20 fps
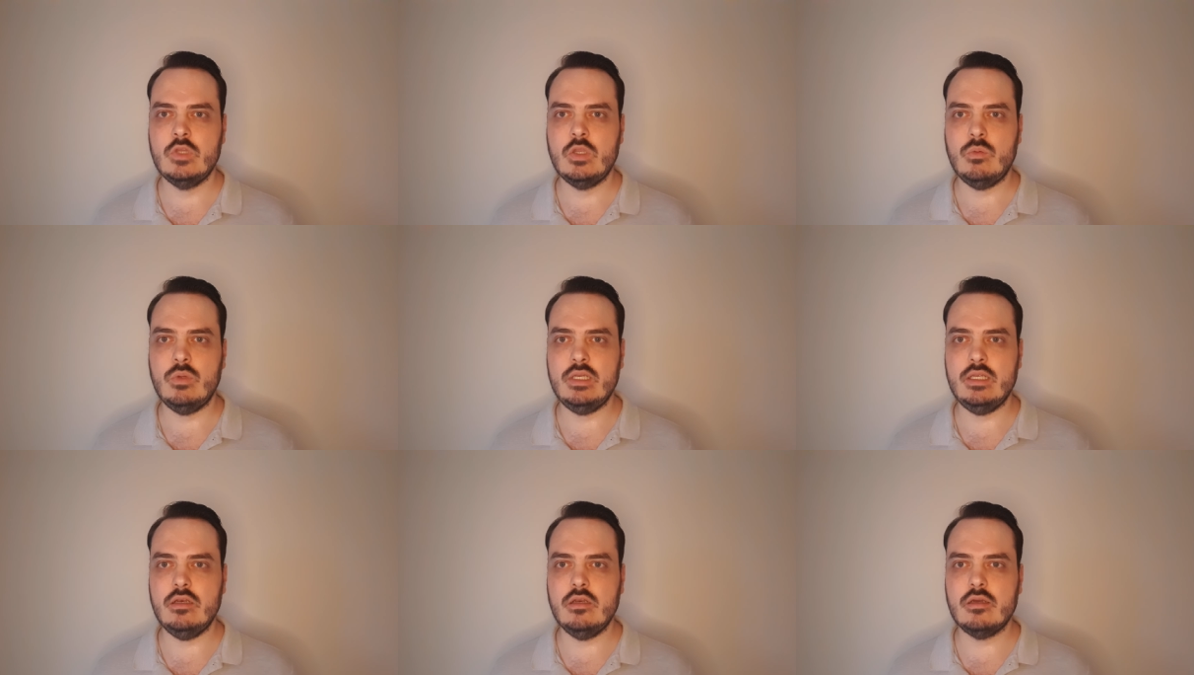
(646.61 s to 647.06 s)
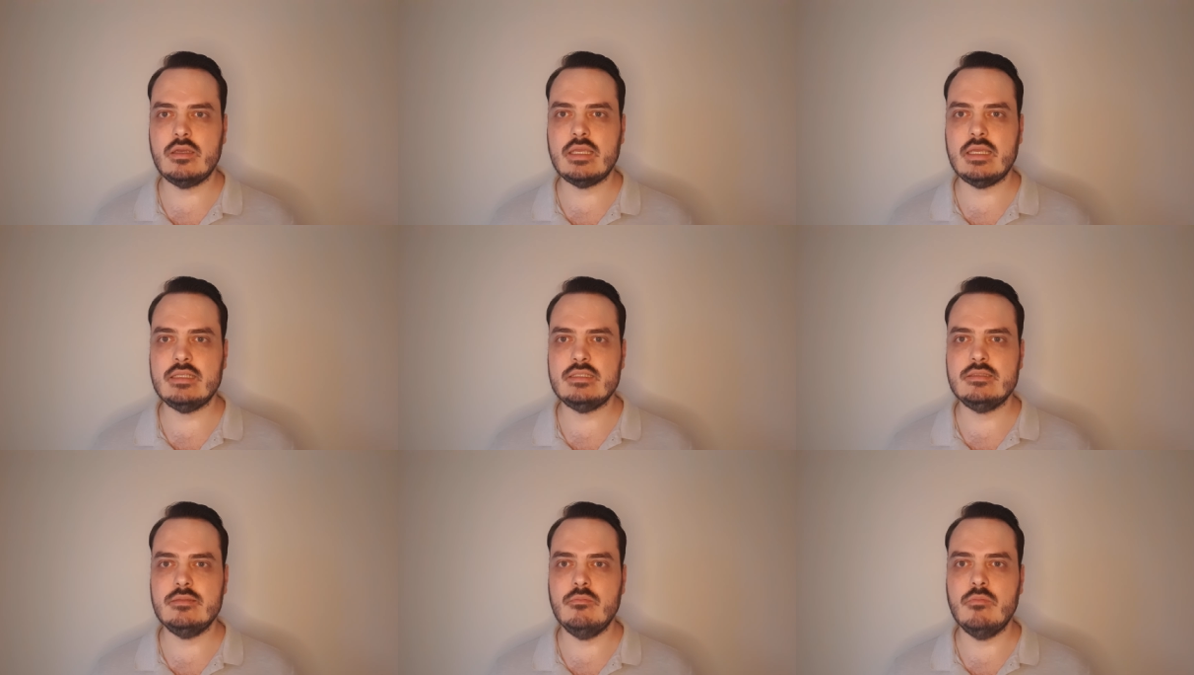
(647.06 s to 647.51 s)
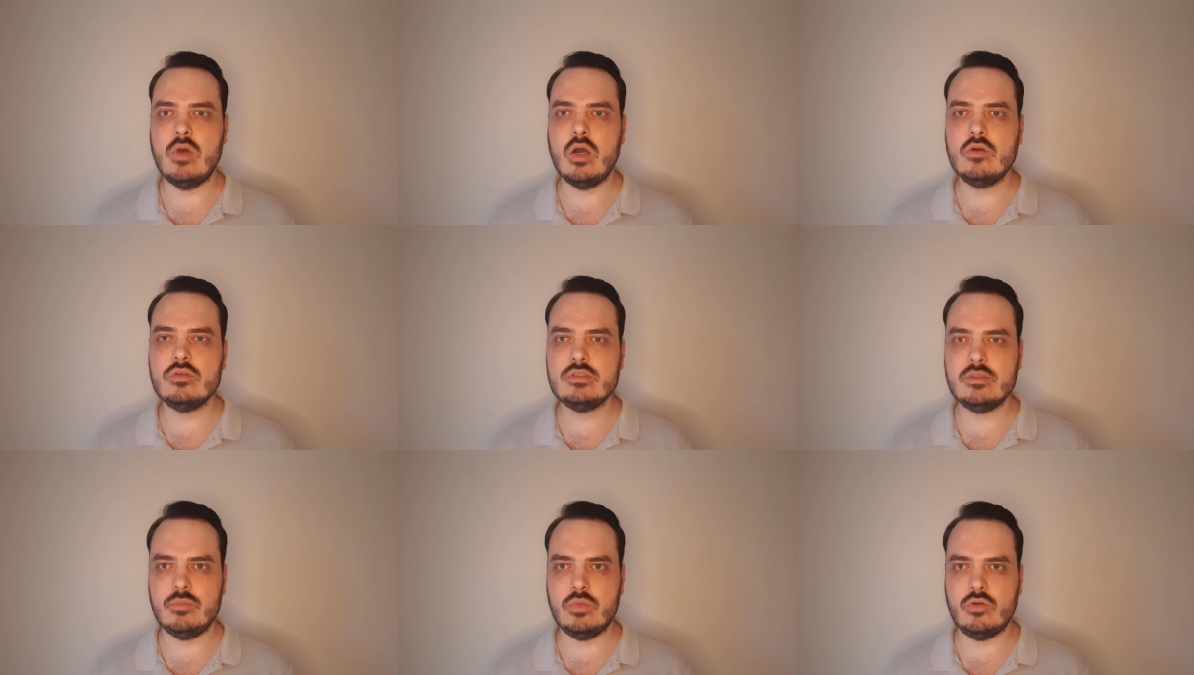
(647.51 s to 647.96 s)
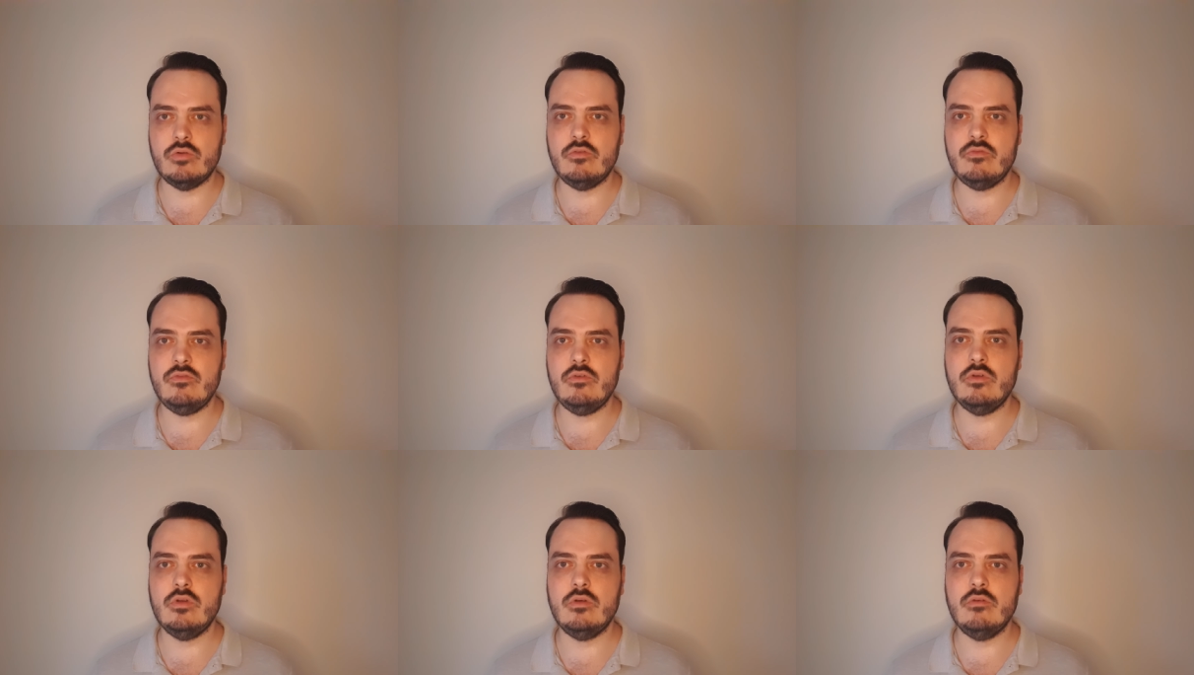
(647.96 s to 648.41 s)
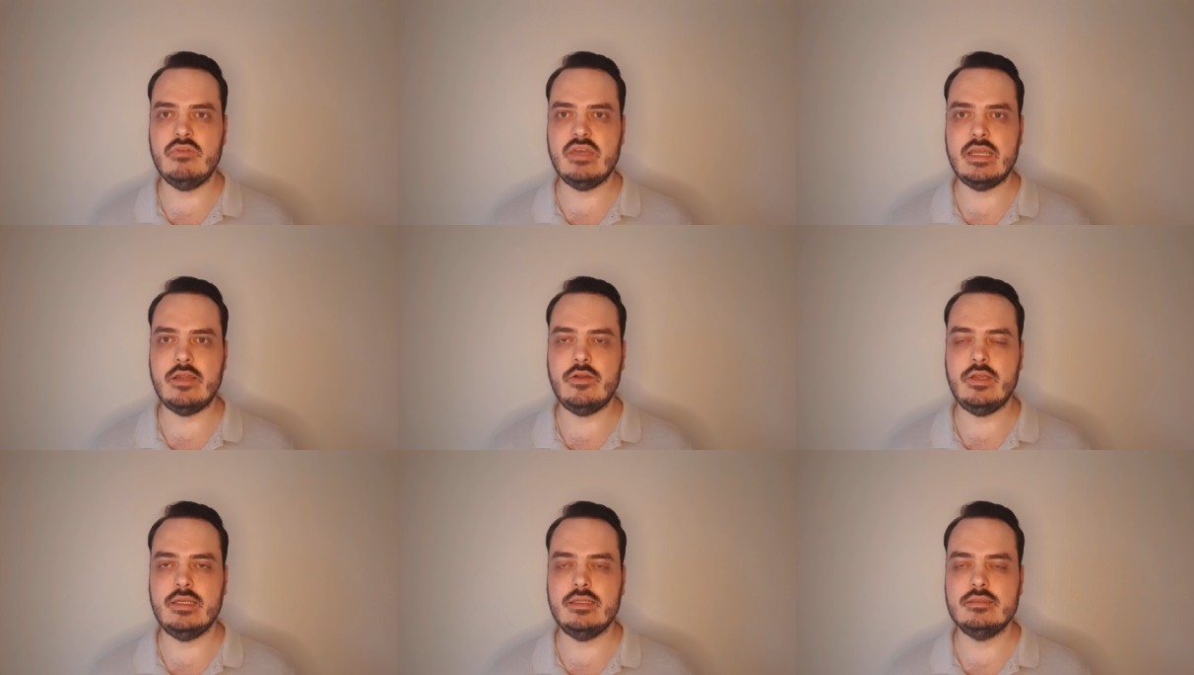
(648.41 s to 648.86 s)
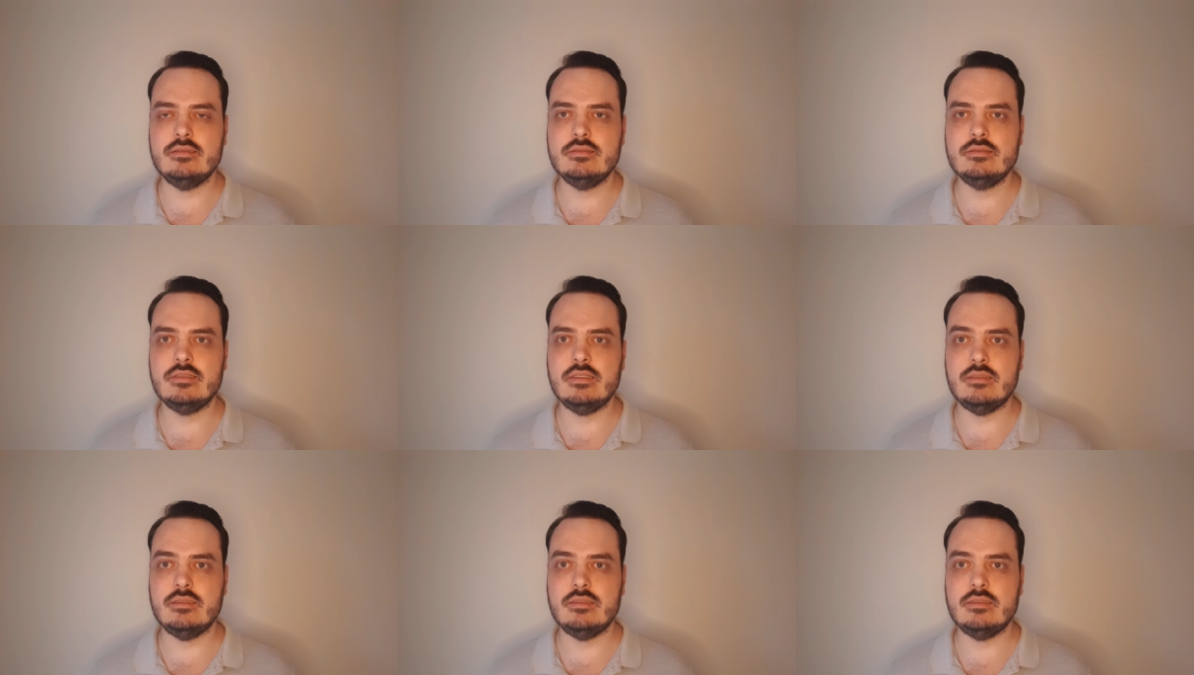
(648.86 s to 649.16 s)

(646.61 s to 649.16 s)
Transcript: When you look at multiple variants,